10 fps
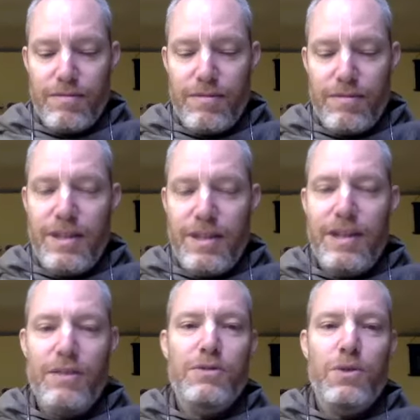Now,
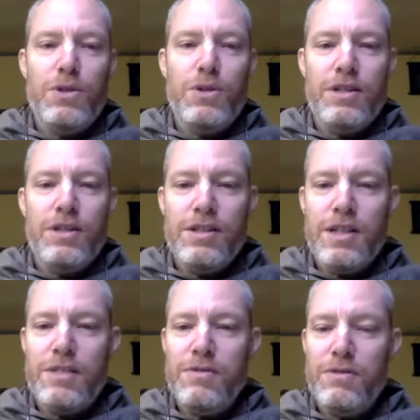fortunate and
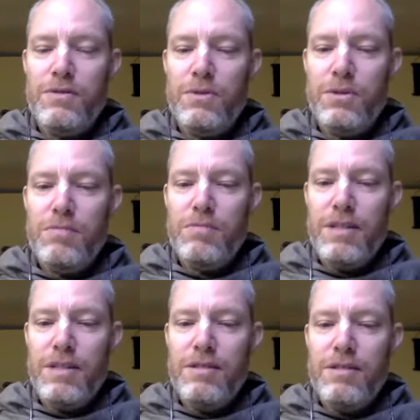successful, of course,
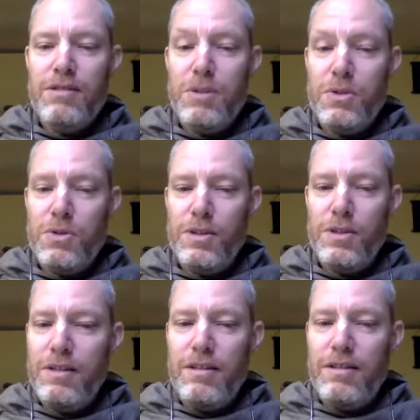means
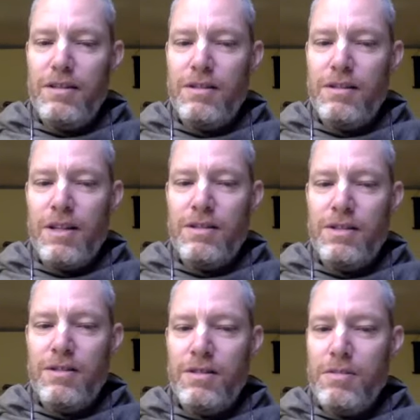spiritually, doesn't
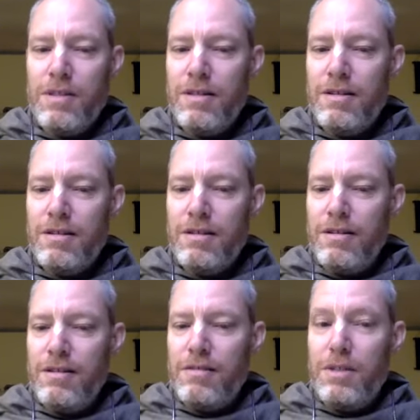necessarily mean
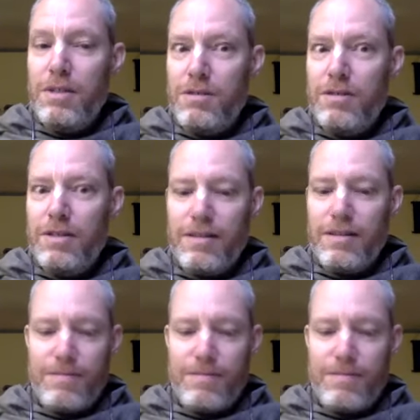materially.